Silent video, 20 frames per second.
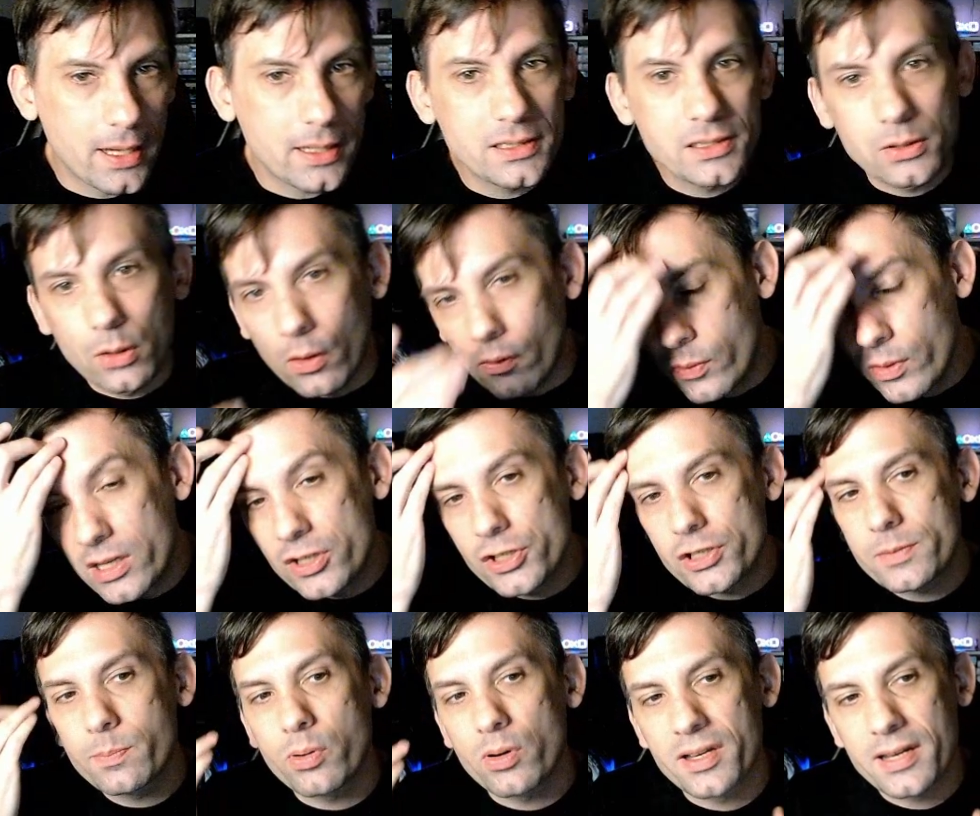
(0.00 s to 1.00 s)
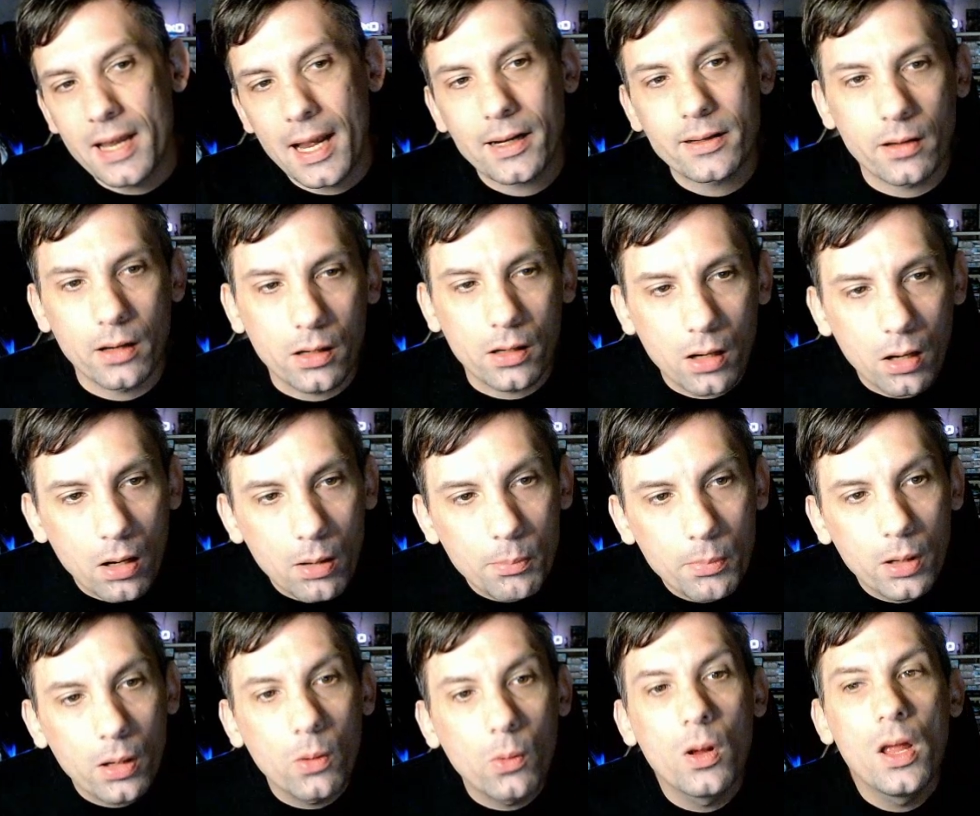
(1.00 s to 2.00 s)
So if we can just protect our
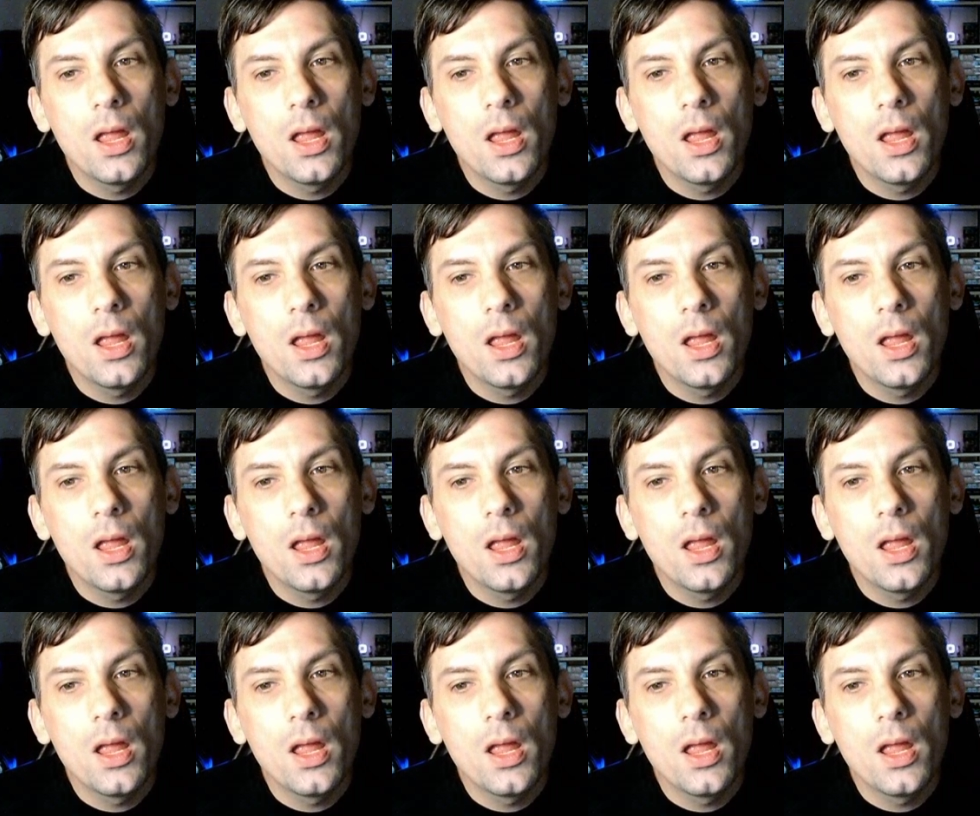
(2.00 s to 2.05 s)
combo,